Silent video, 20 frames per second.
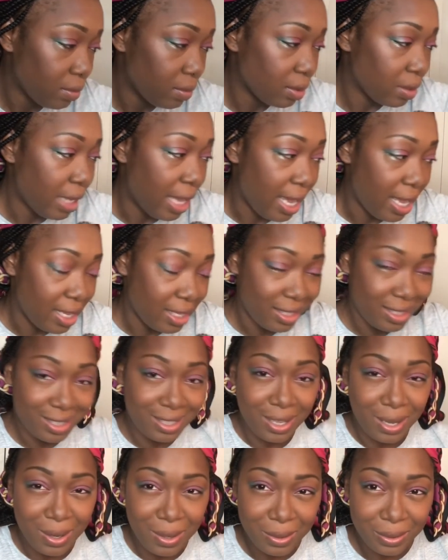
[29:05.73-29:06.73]
Yeah,
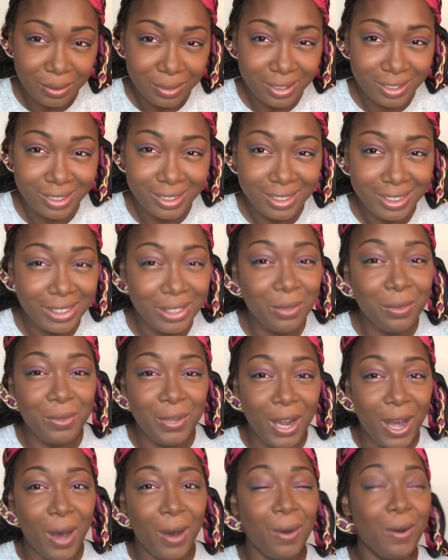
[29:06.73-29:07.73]
so you
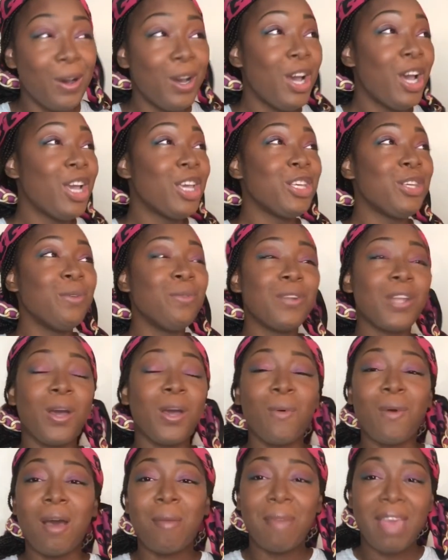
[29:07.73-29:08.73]
know
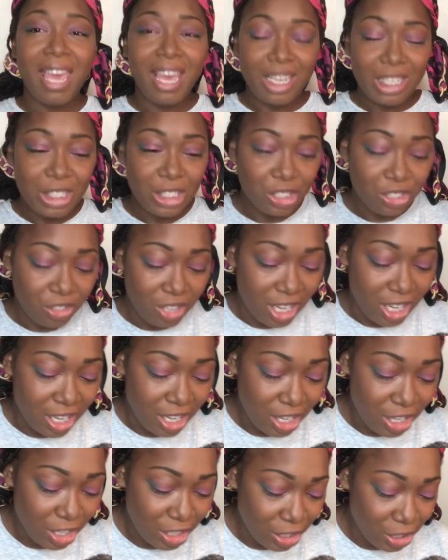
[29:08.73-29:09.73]
I'm extra.
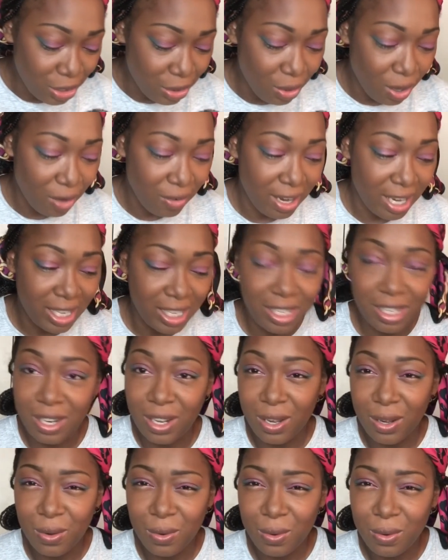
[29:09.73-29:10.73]
You already
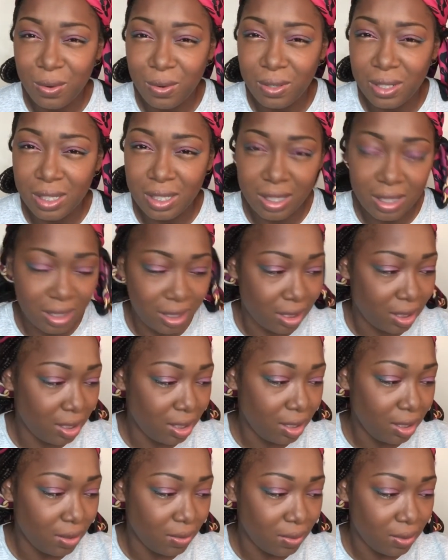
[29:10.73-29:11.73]
know. Ooh, this is
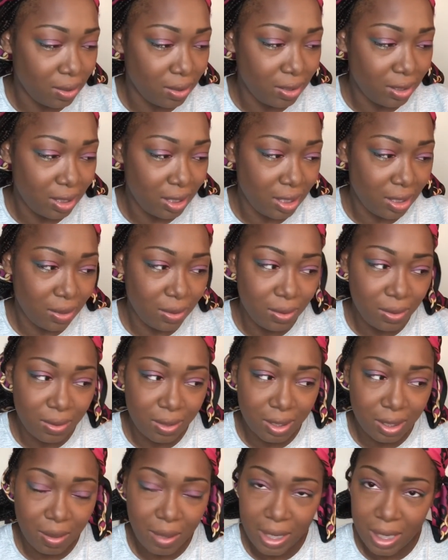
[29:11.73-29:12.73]
cute. You see it? Ooh,
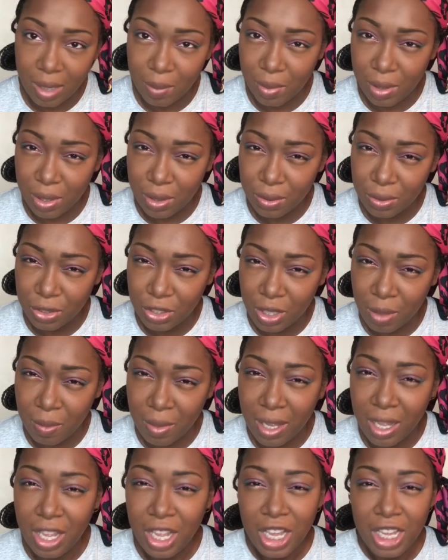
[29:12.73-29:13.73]
look, kicking up a little
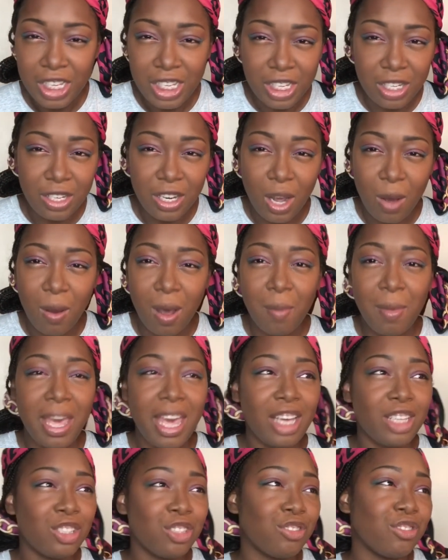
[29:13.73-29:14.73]
shimmer. You know I'm
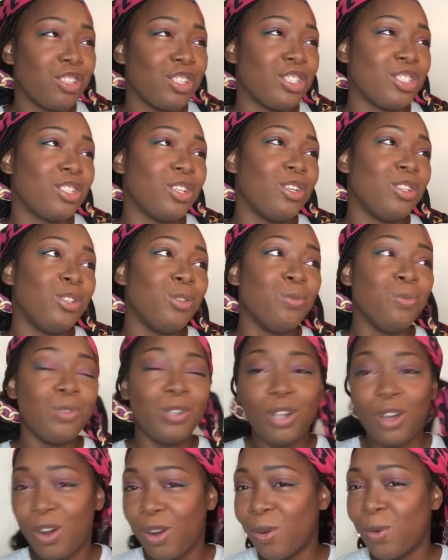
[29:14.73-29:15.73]
extra, so you
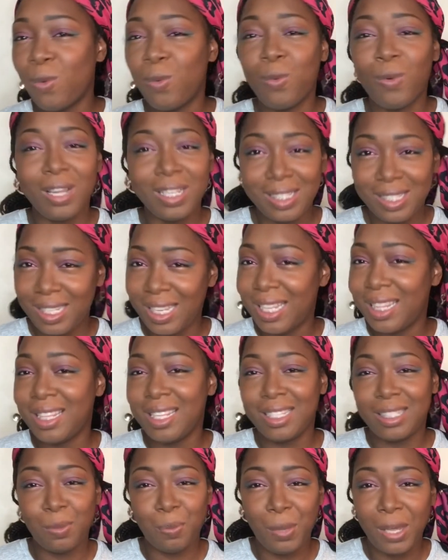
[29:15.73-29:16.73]
know what's in
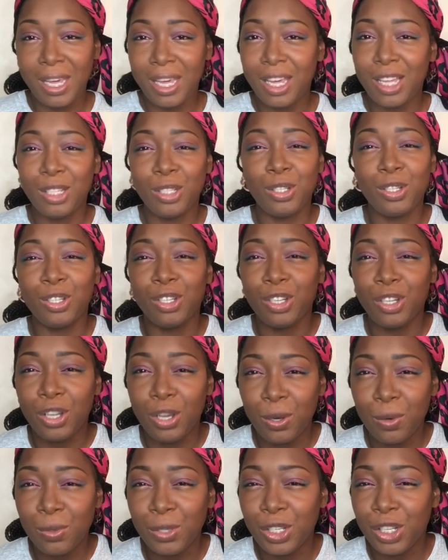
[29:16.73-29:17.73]
this pan. You
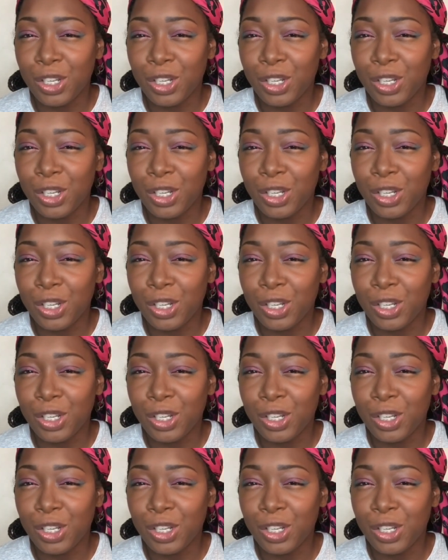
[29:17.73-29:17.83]
know.